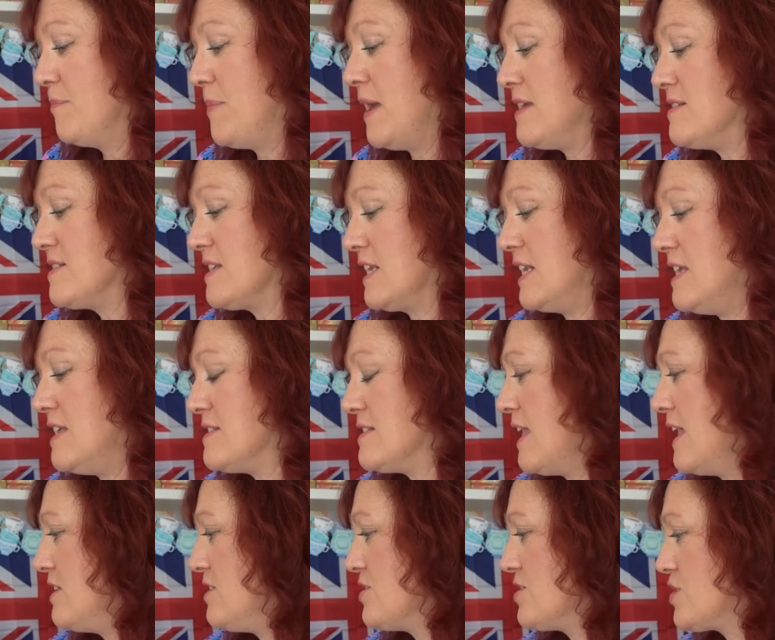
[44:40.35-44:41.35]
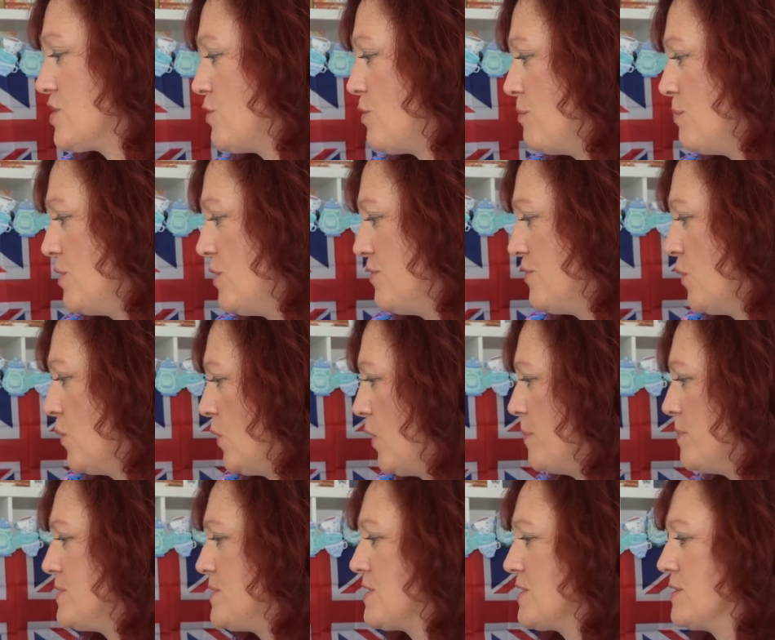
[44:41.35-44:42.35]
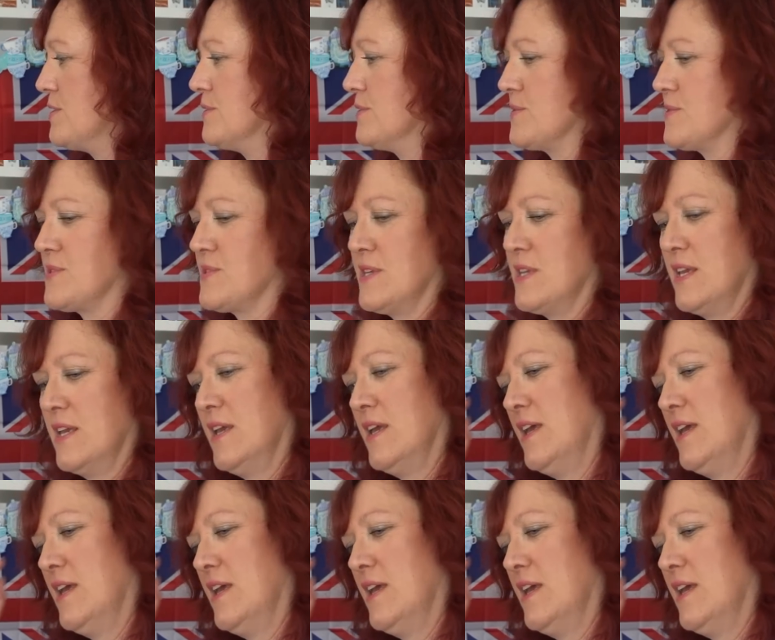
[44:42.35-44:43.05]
basically he's there just to remove all obstacles.